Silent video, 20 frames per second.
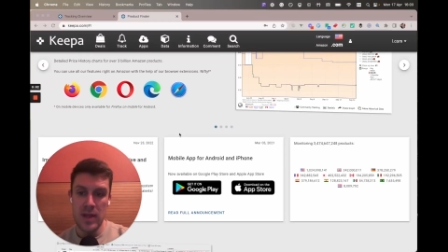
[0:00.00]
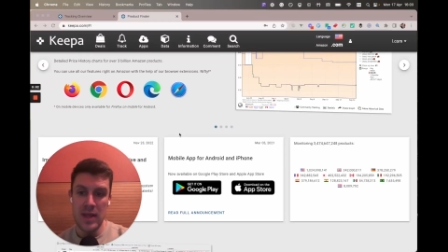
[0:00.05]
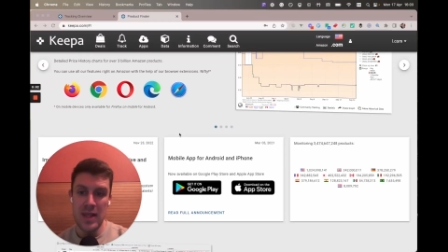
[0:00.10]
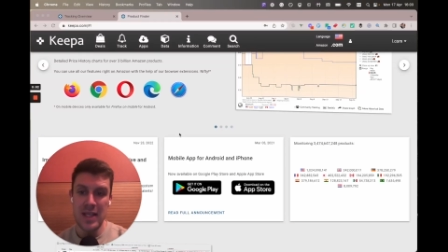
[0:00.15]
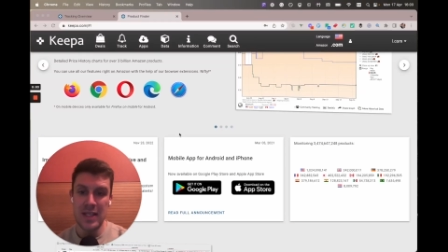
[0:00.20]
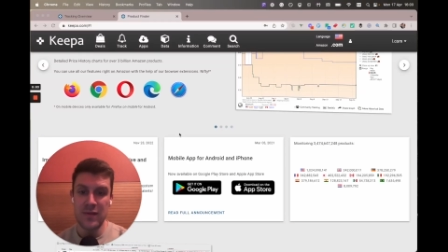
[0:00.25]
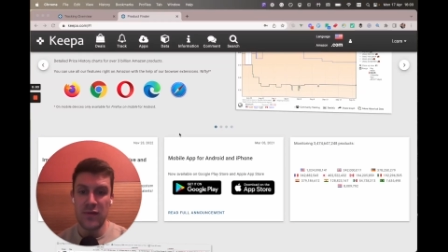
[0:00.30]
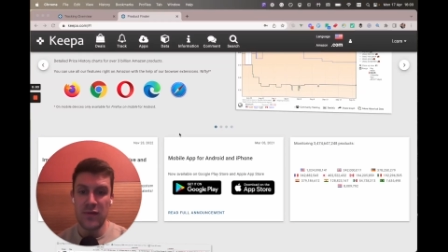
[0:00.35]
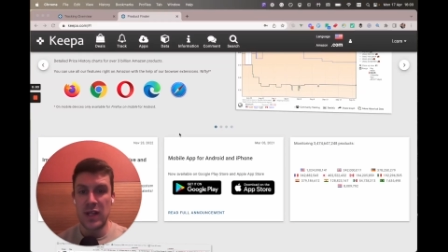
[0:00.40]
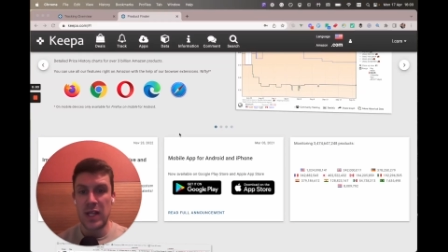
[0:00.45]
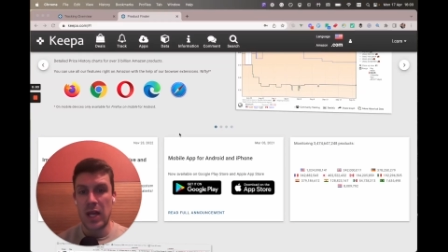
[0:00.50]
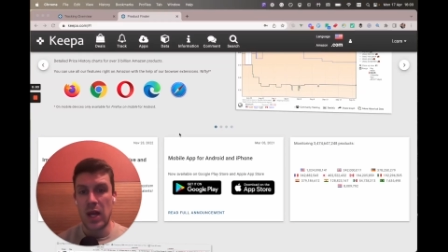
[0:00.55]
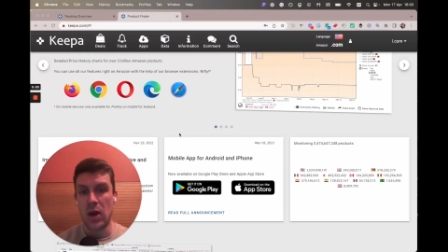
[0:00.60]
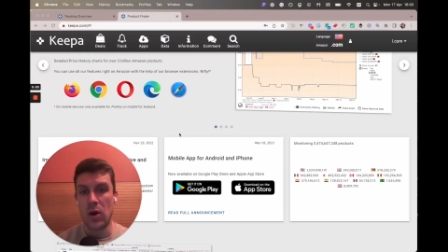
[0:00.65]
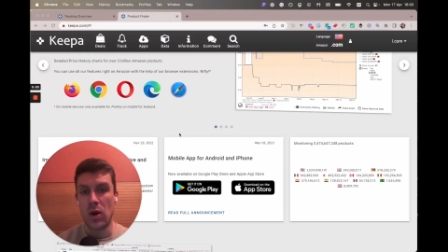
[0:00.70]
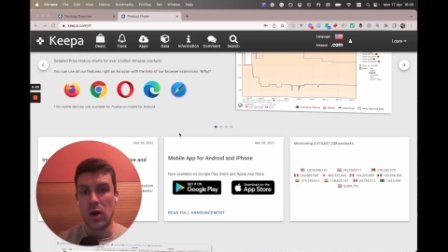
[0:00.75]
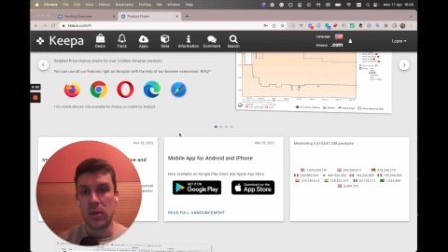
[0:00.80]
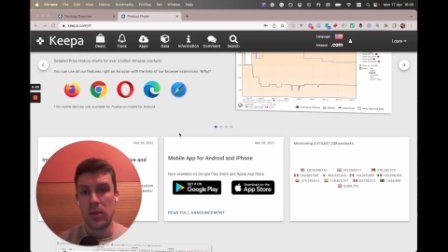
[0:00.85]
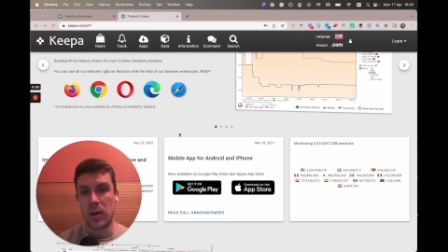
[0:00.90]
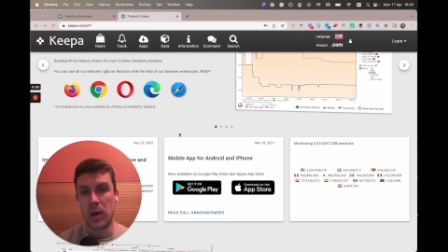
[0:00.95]
In this
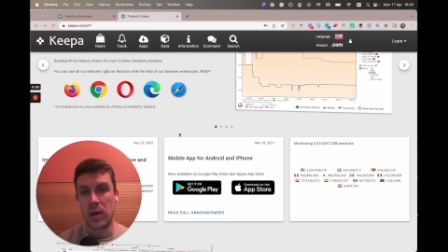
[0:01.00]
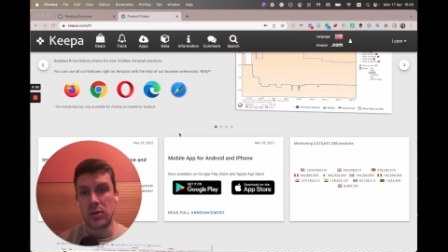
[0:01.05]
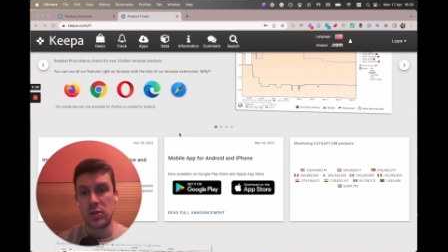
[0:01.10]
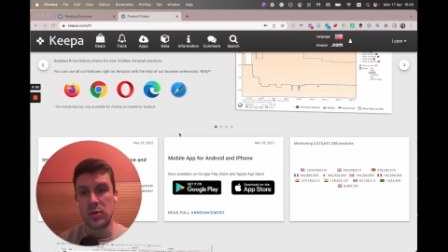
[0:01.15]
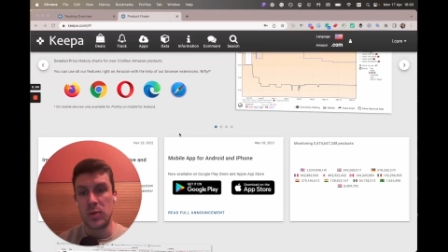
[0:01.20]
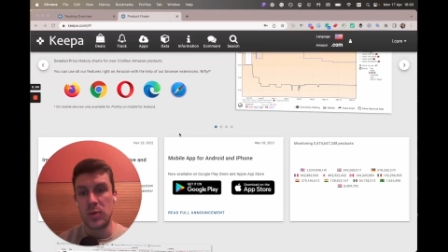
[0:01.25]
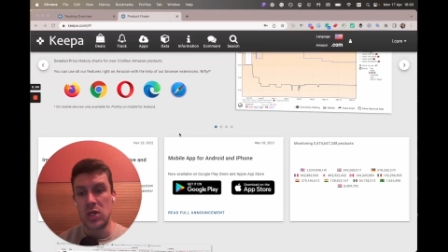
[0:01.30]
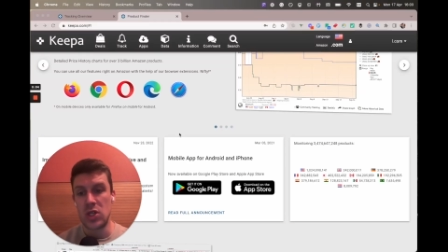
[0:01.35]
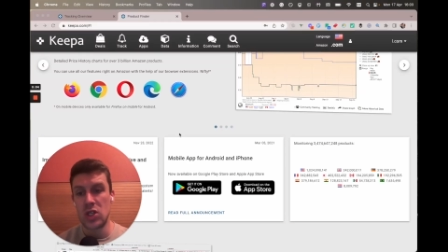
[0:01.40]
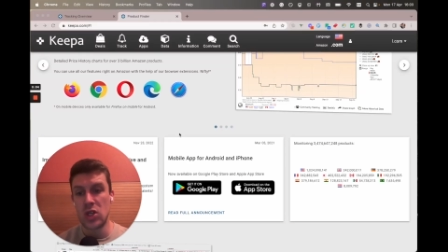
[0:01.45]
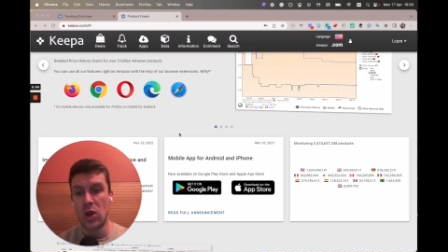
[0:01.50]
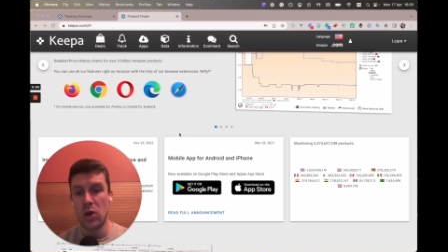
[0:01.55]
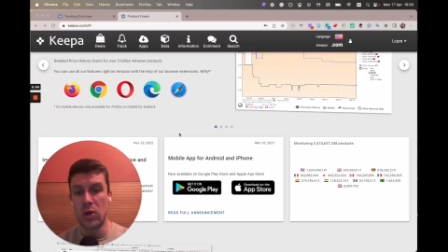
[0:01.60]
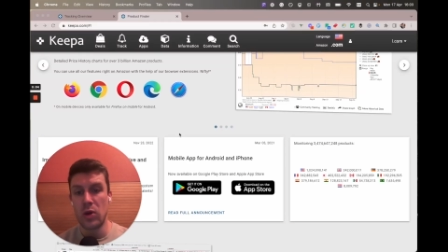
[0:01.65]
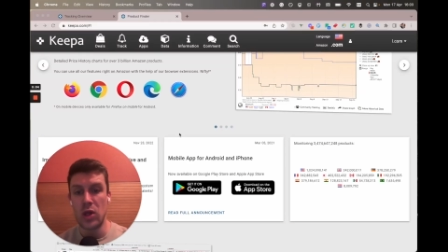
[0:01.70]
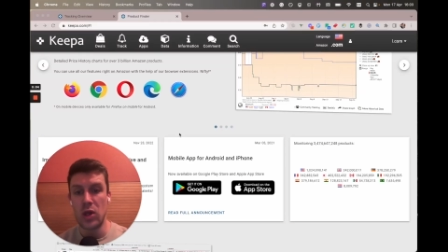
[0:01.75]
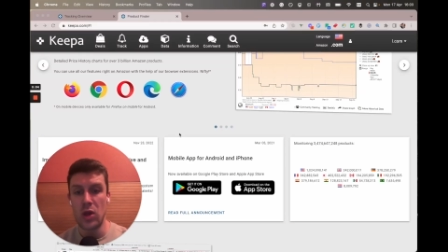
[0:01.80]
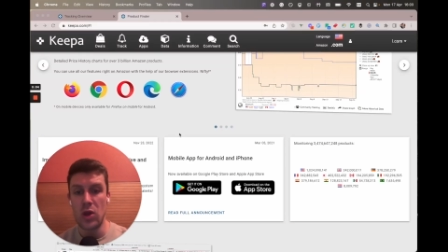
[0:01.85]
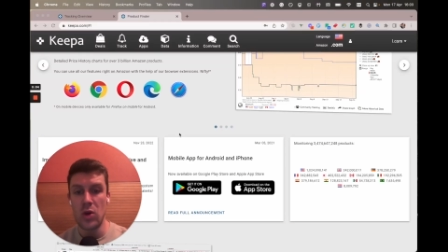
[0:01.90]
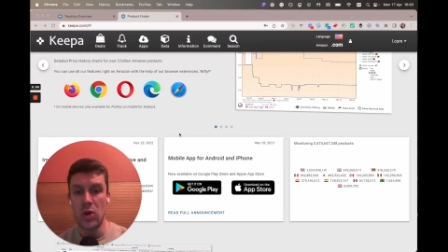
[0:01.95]
video I'm going to be
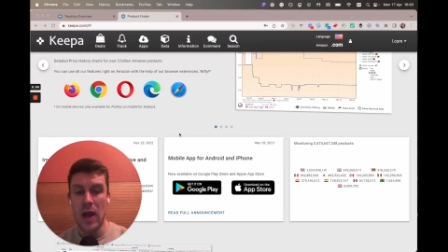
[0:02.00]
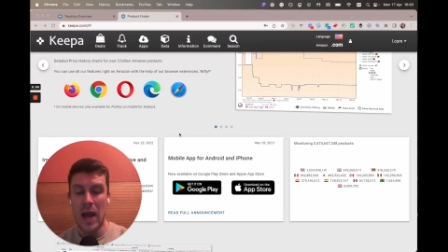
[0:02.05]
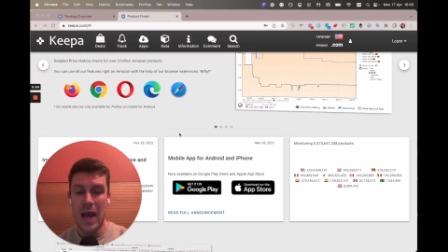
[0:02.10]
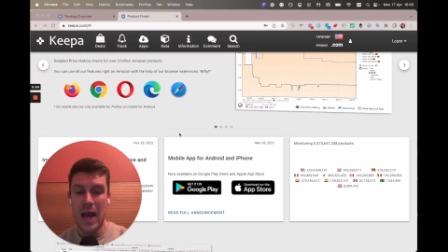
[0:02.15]
showing you